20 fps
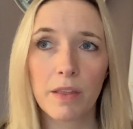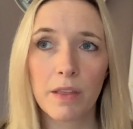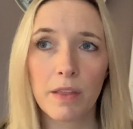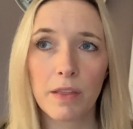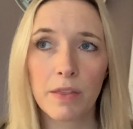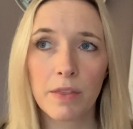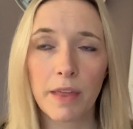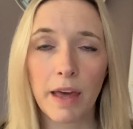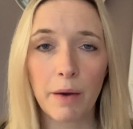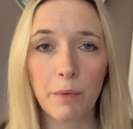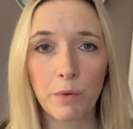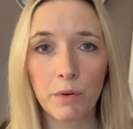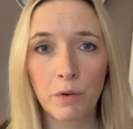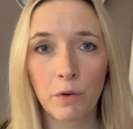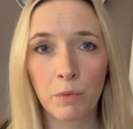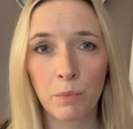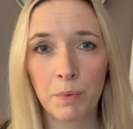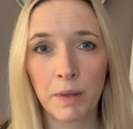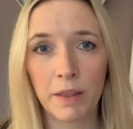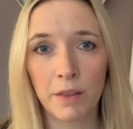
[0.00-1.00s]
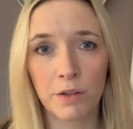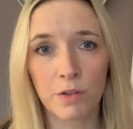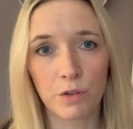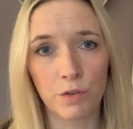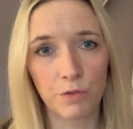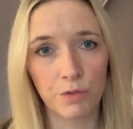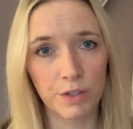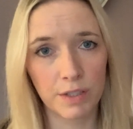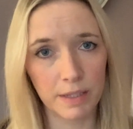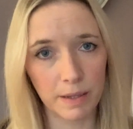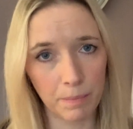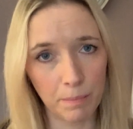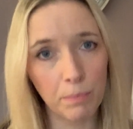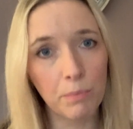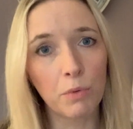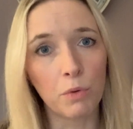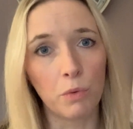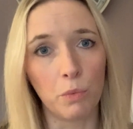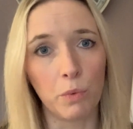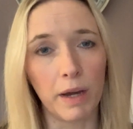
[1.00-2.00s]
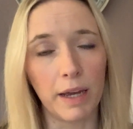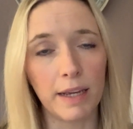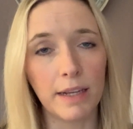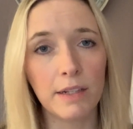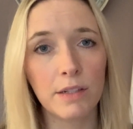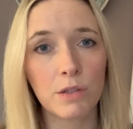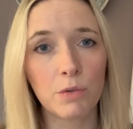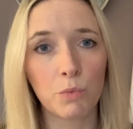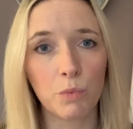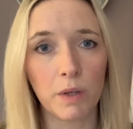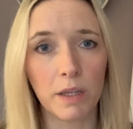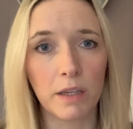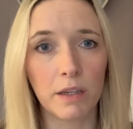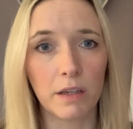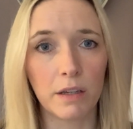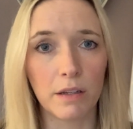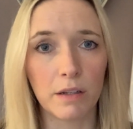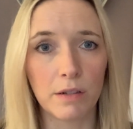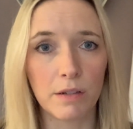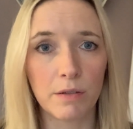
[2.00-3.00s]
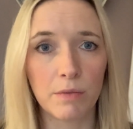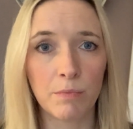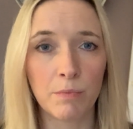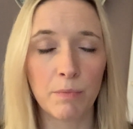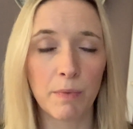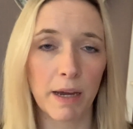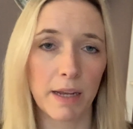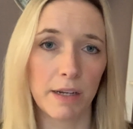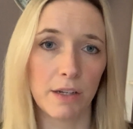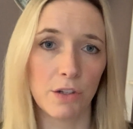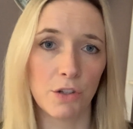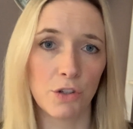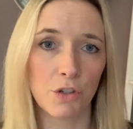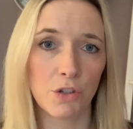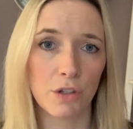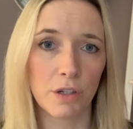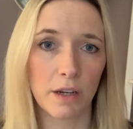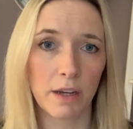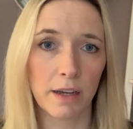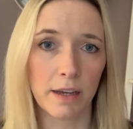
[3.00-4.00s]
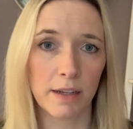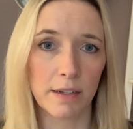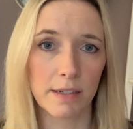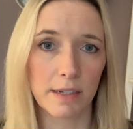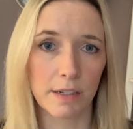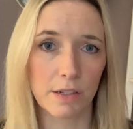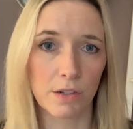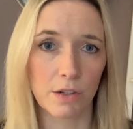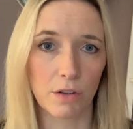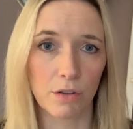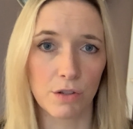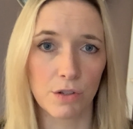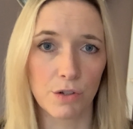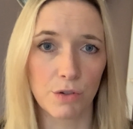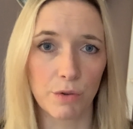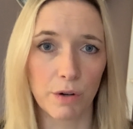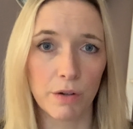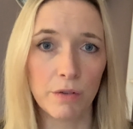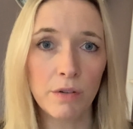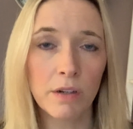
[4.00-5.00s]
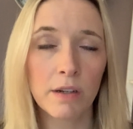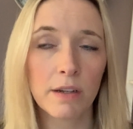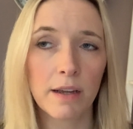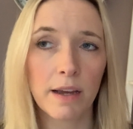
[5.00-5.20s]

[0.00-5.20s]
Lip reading: That would all be the sort of simple ways we could manage testosterone.